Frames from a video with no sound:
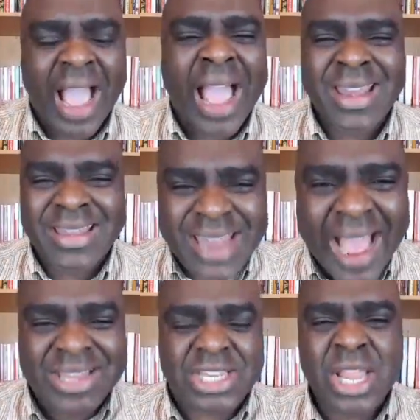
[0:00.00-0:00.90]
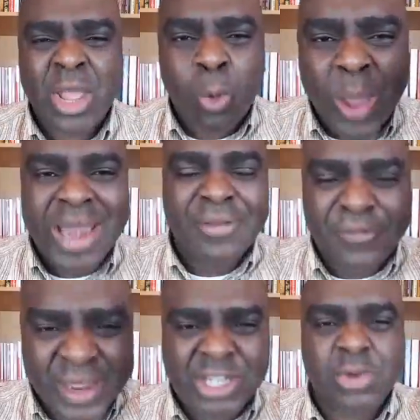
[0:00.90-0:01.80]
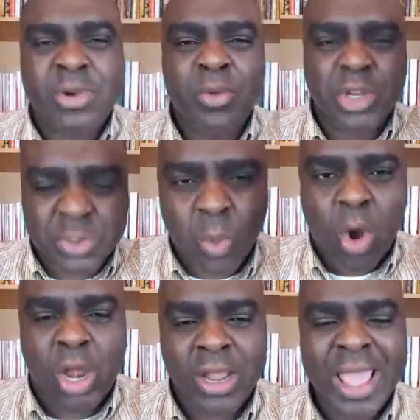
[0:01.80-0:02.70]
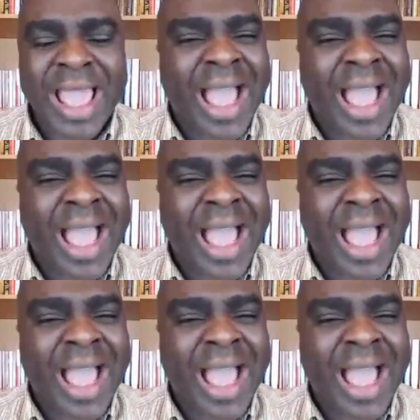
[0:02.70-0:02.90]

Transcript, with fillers: And that's where the victory was won.